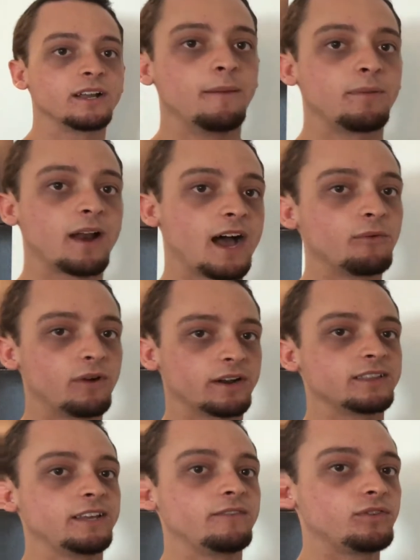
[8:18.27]
But I want
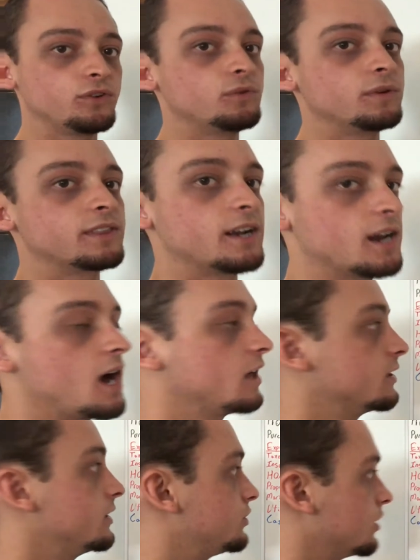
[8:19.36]
to leave you with the
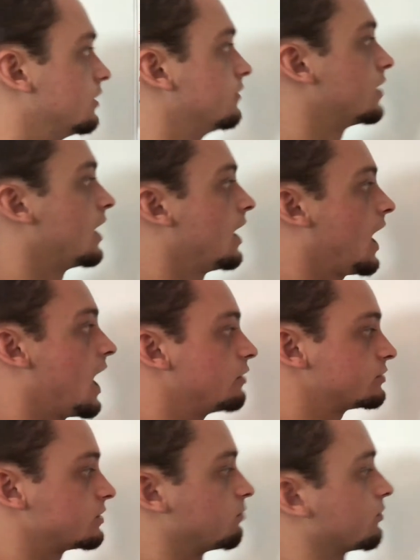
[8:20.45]
knowledge of how to